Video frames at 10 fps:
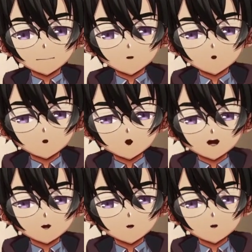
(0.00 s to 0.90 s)

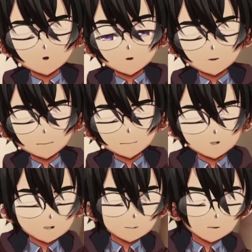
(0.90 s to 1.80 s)
Wagyu
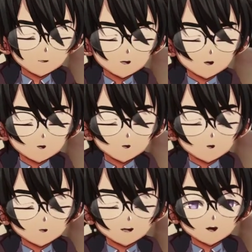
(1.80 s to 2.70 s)
flavor in here, at
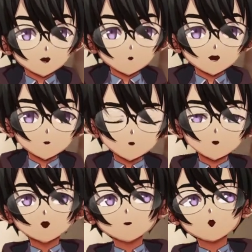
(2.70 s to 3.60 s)
least not what I would
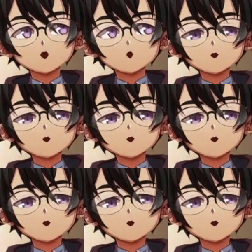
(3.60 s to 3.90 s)
typically